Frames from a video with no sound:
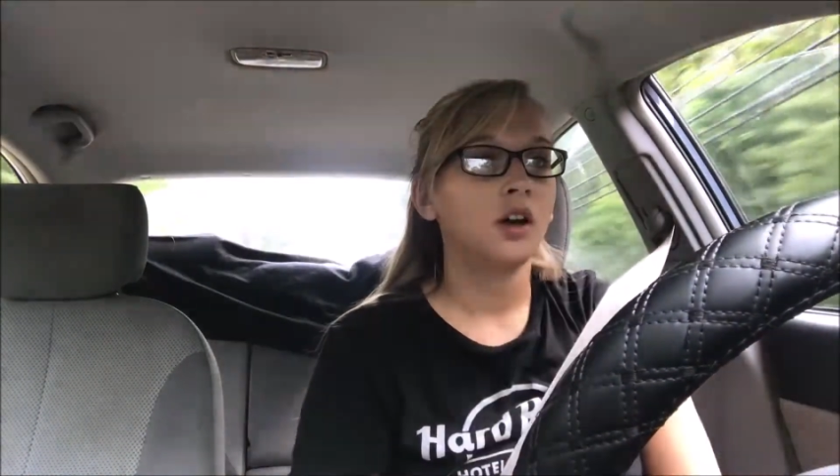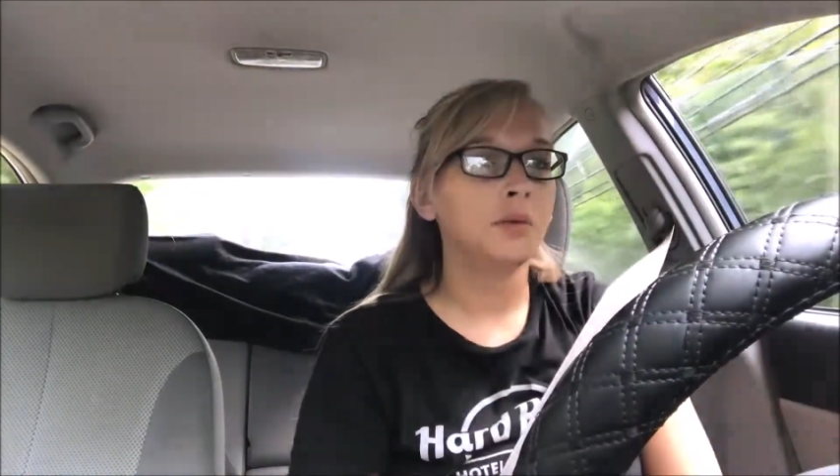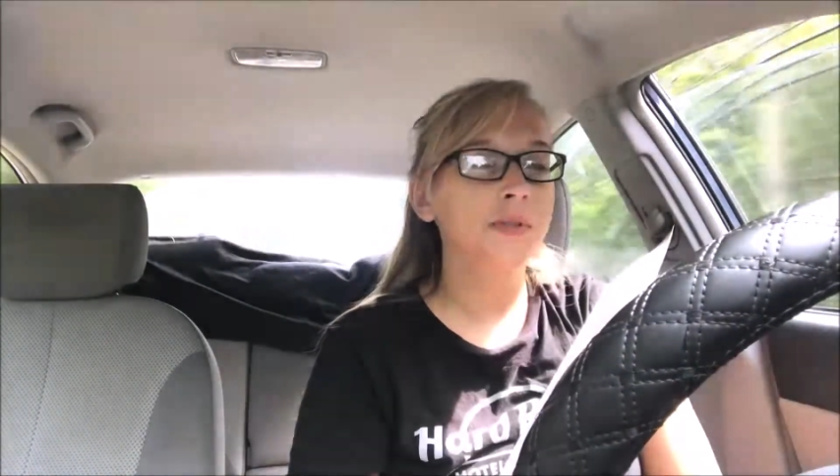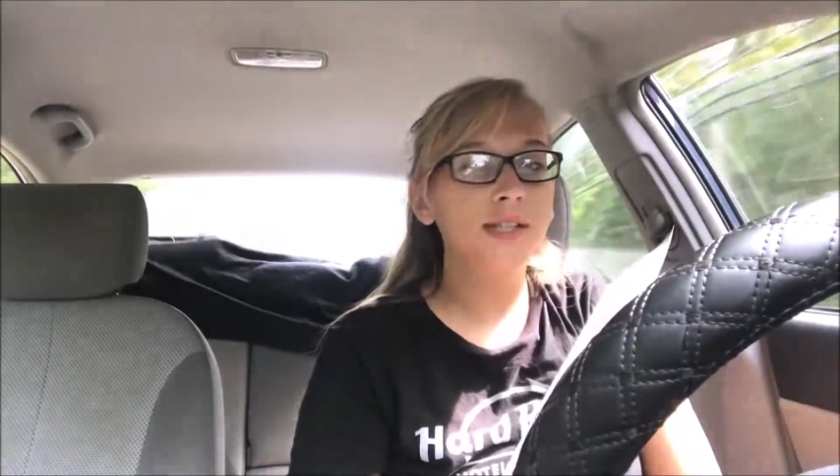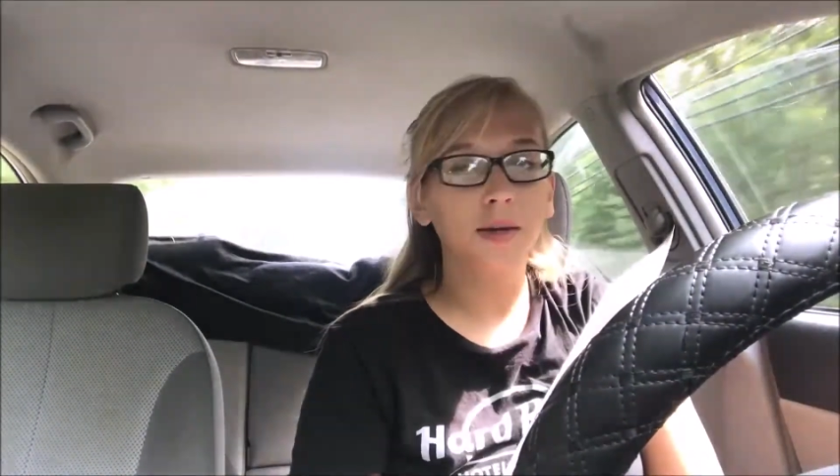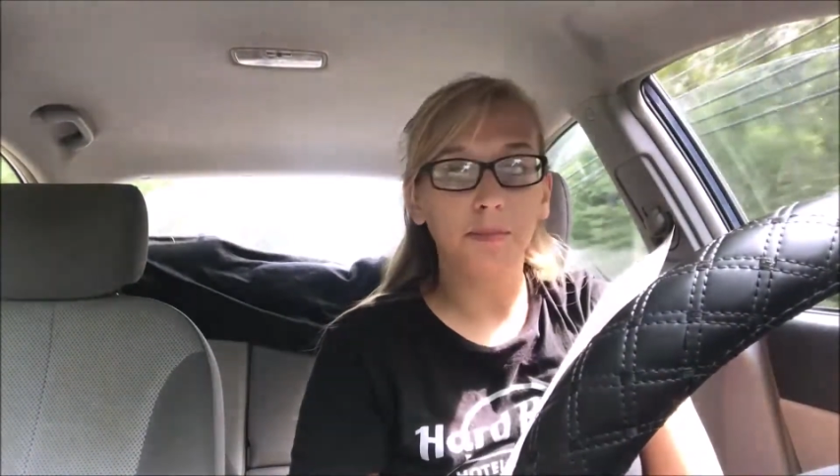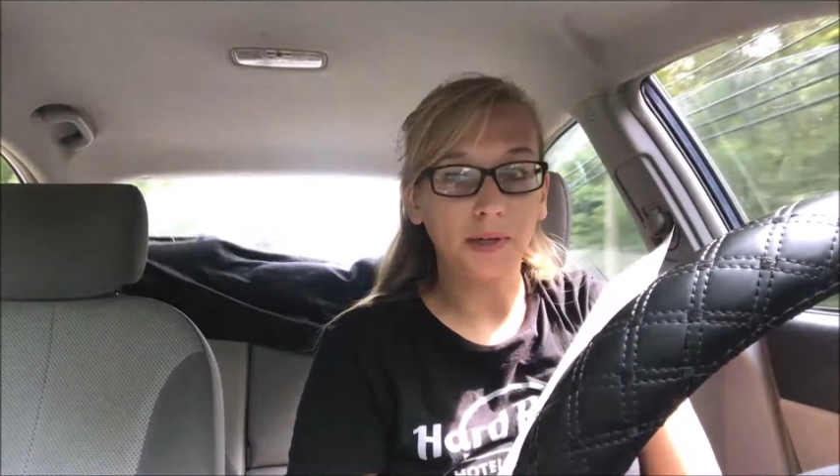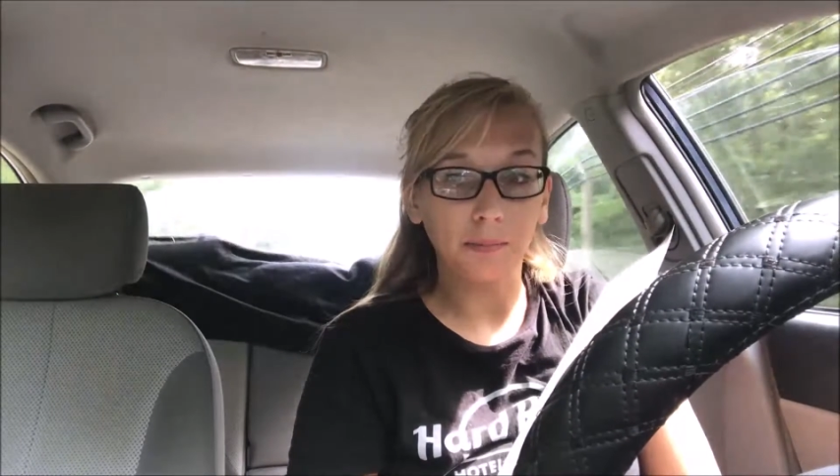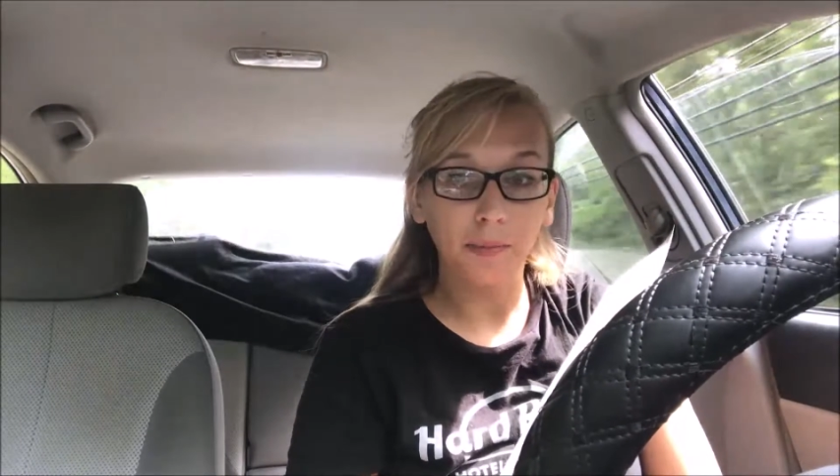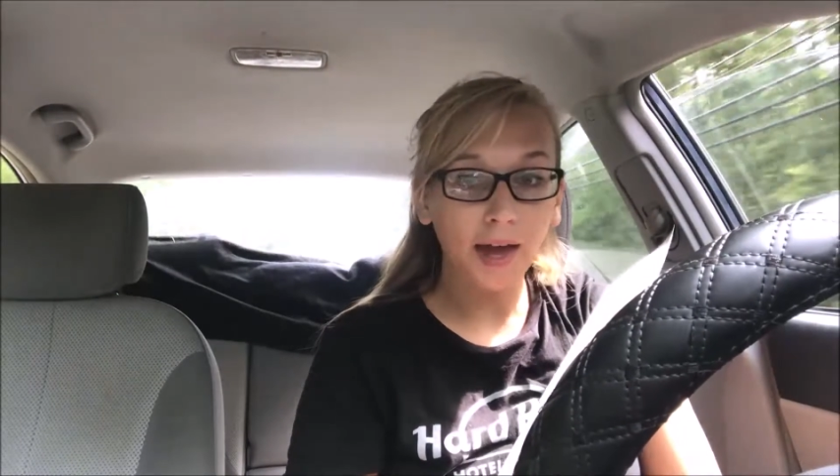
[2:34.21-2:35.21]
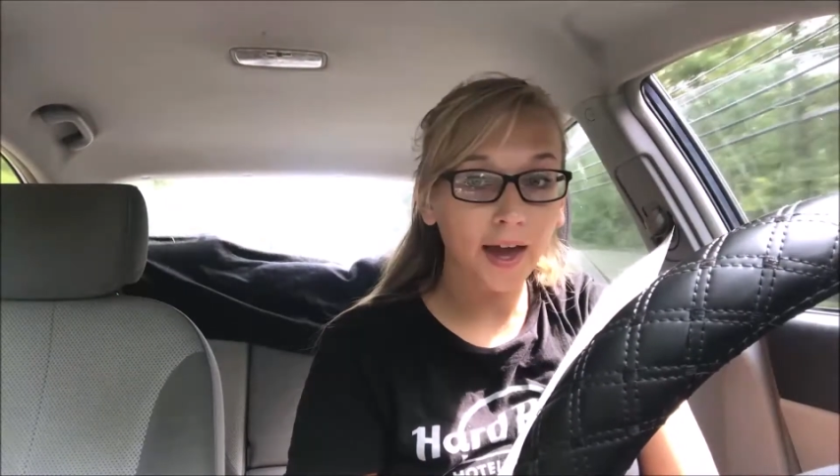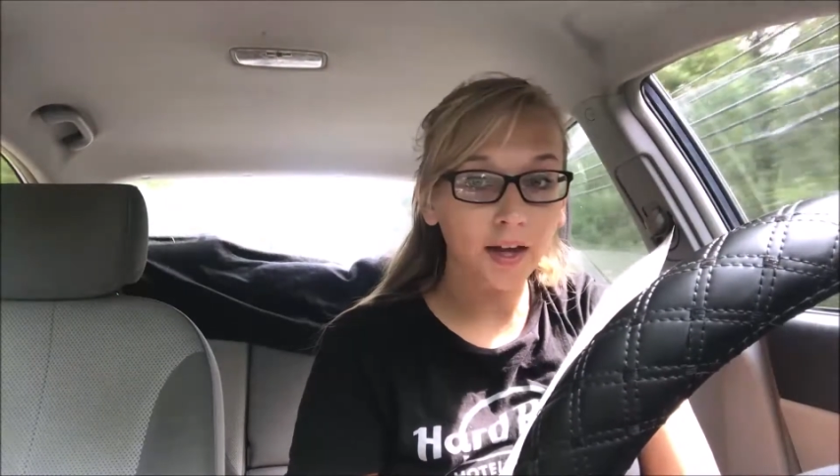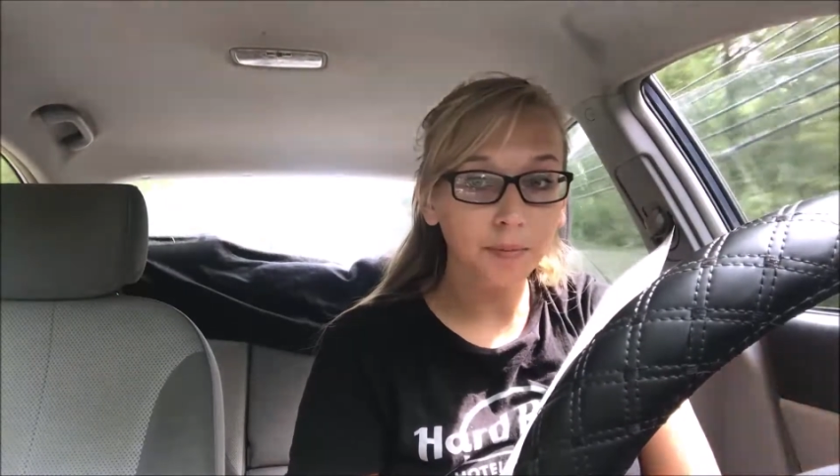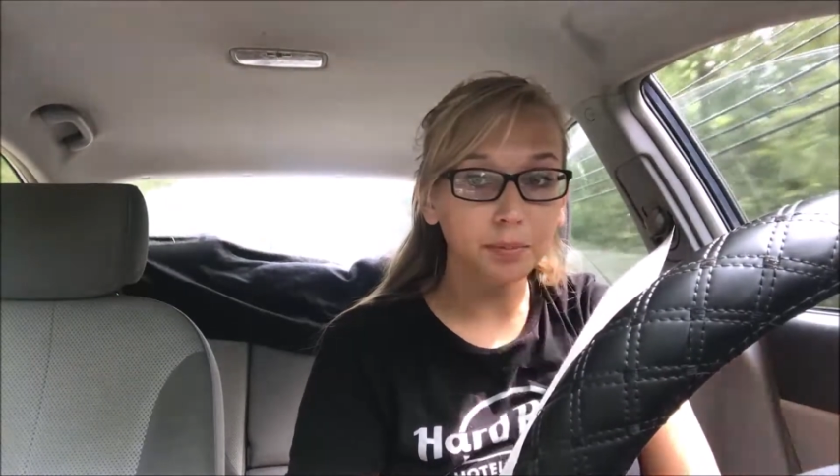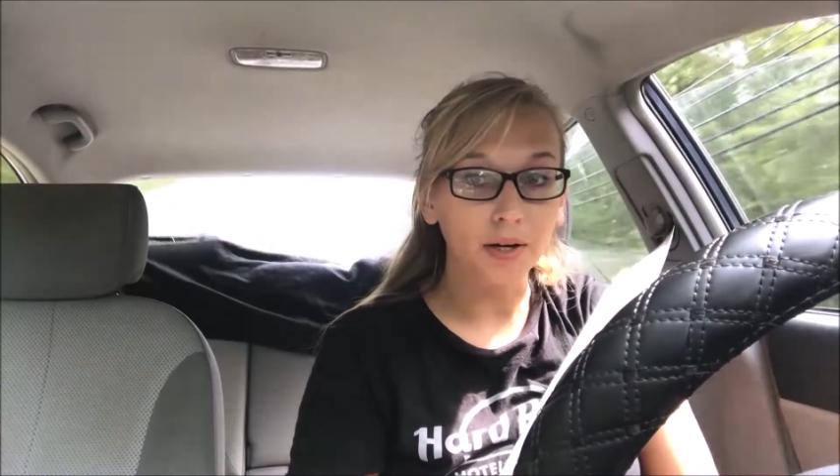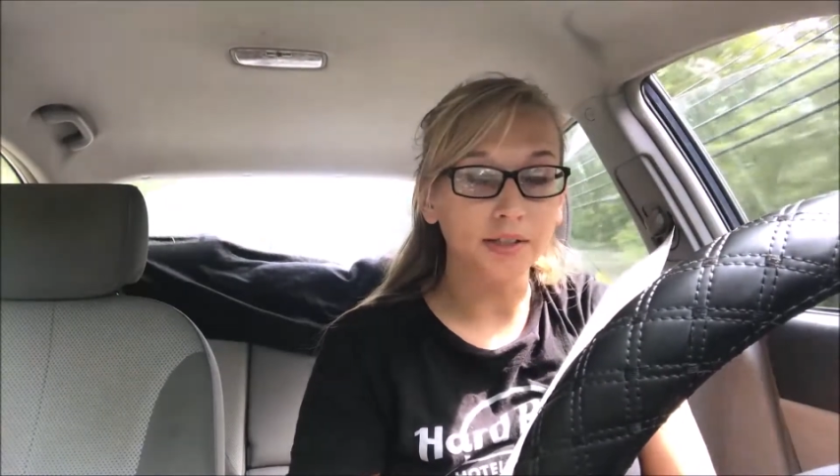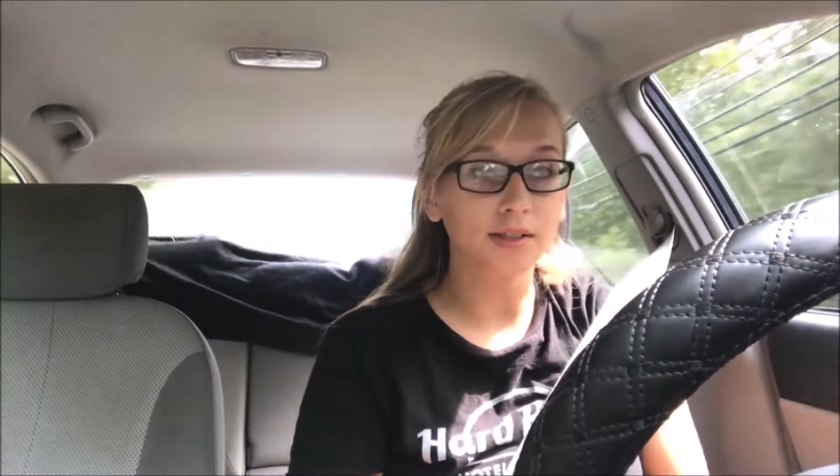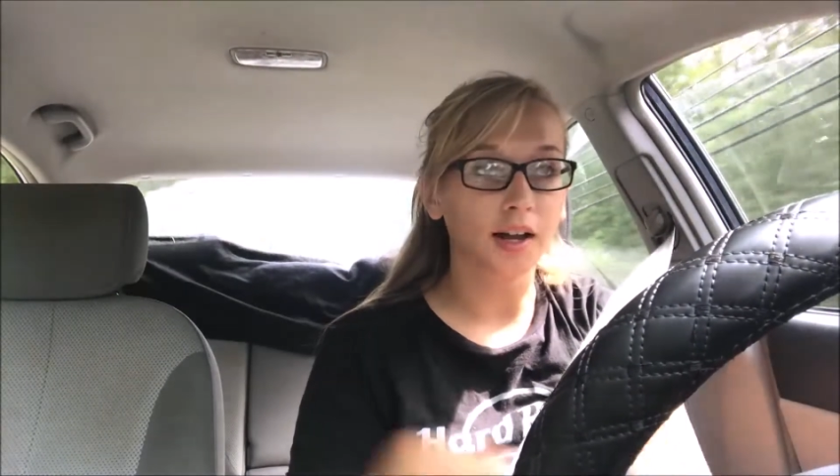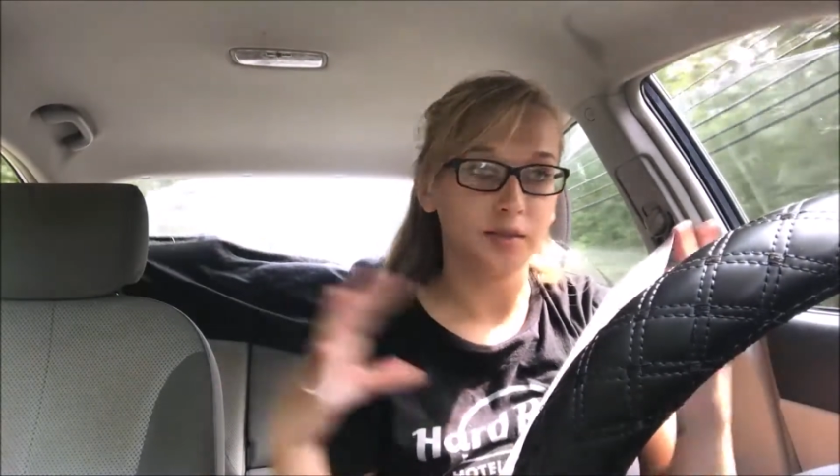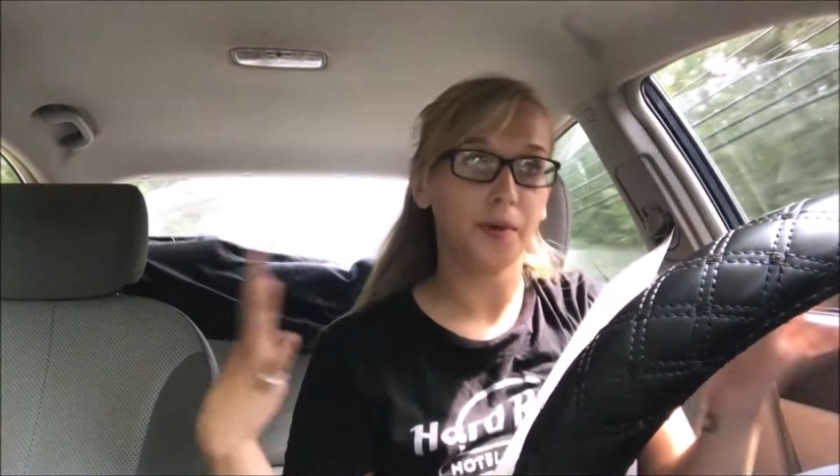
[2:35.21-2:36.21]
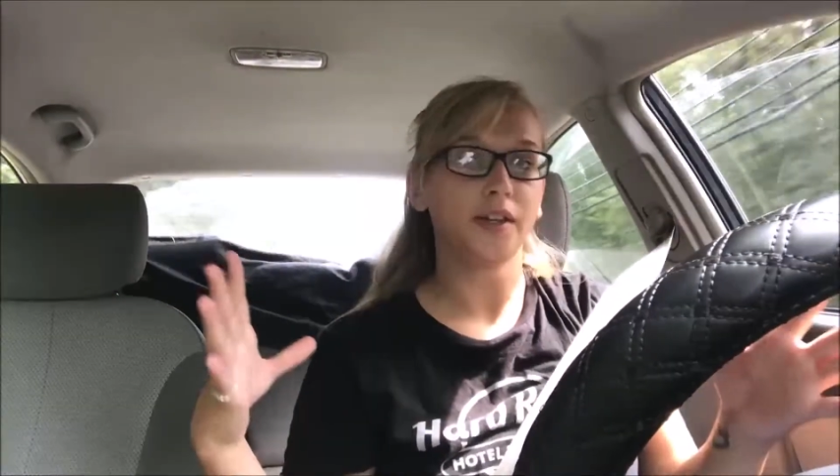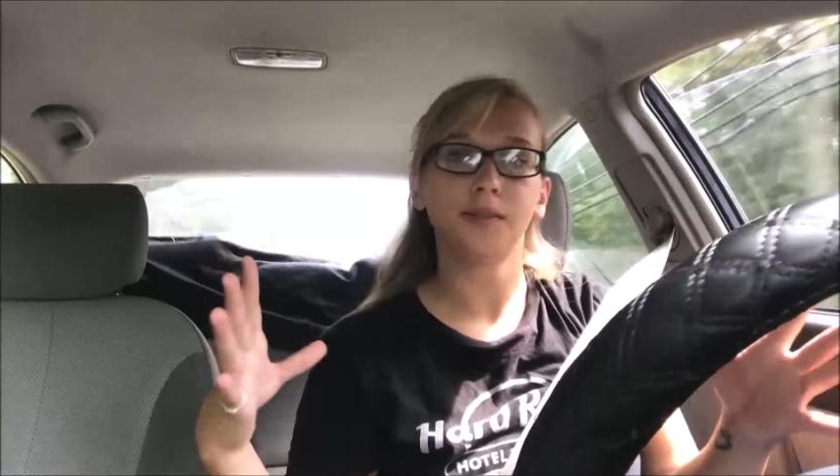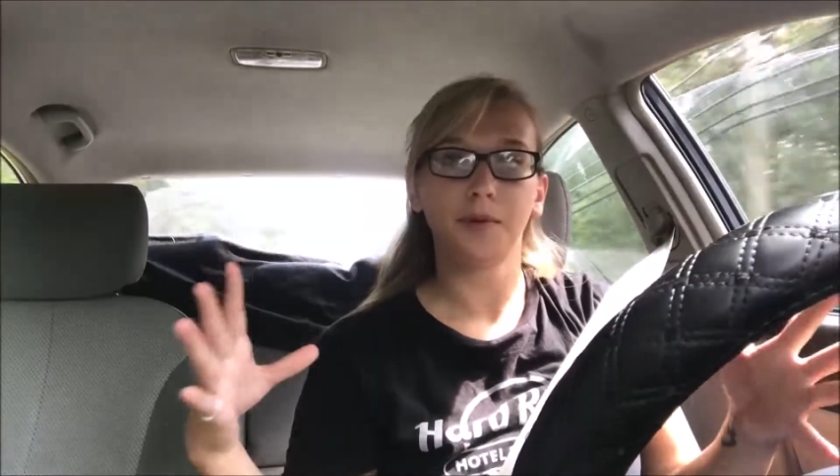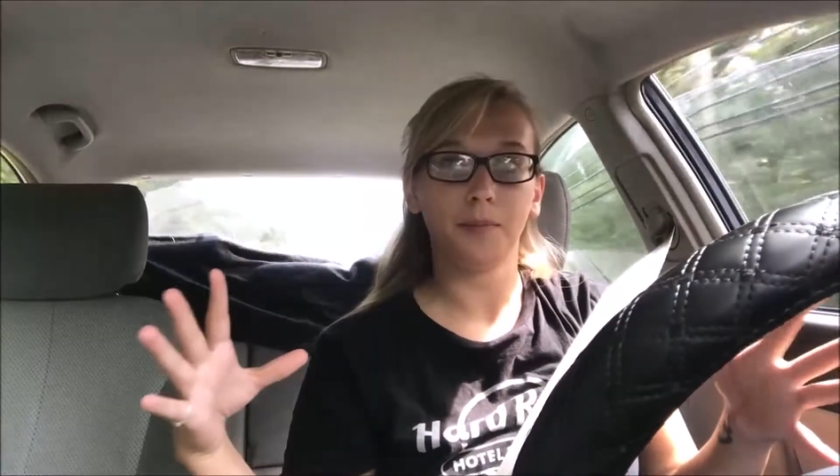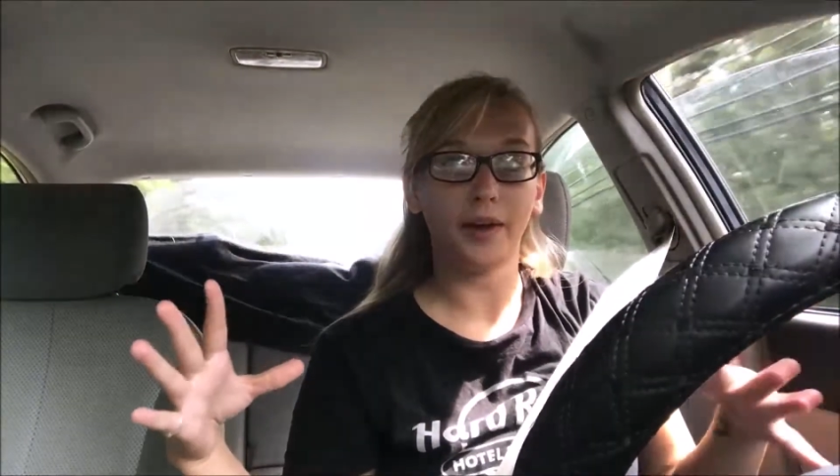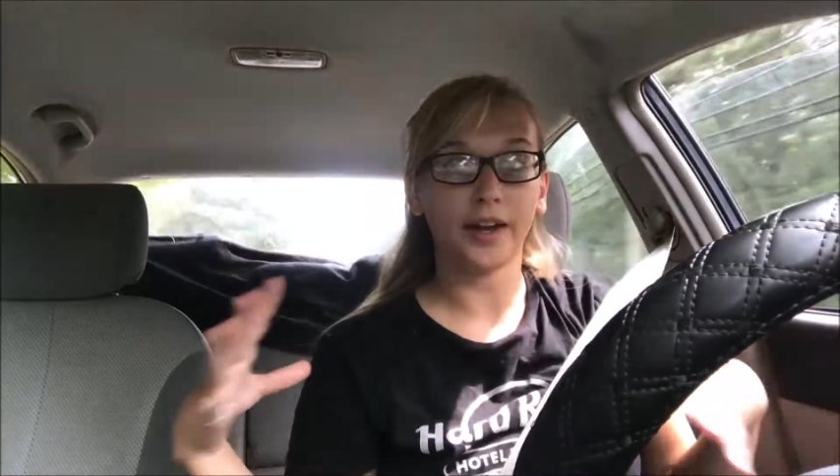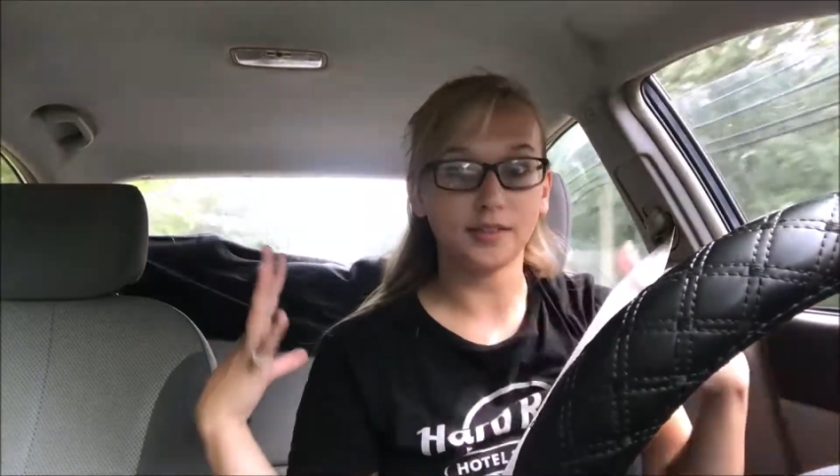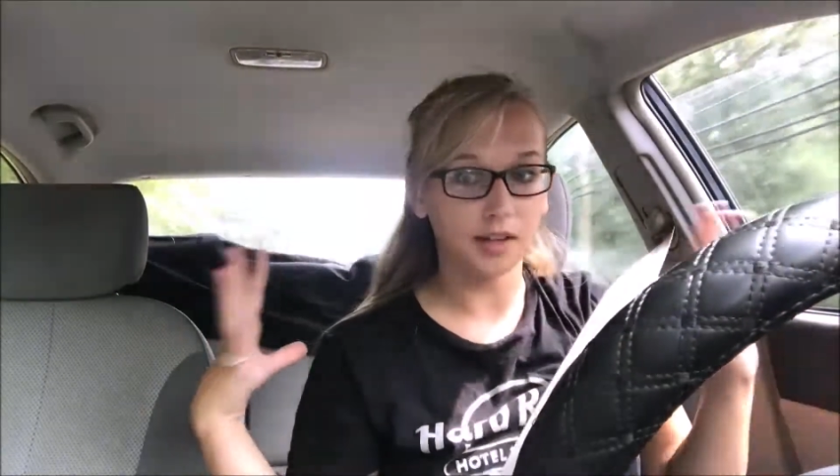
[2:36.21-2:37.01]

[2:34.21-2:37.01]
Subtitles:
almost like a beanbag, but it's not as big as a beanbag.